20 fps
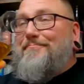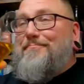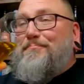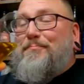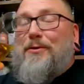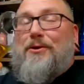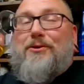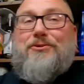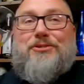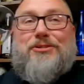
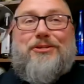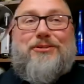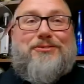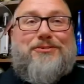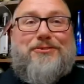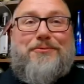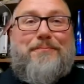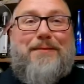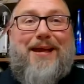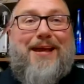
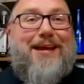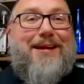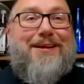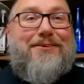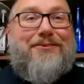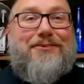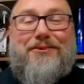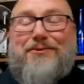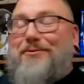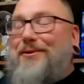purchase or make
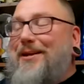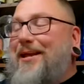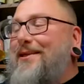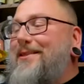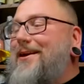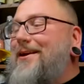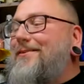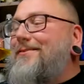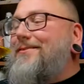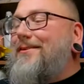or do any of
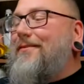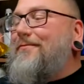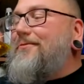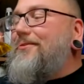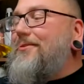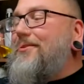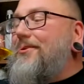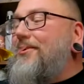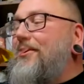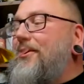that stuff.
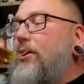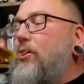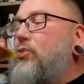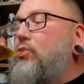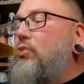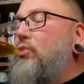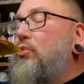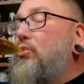So there you go.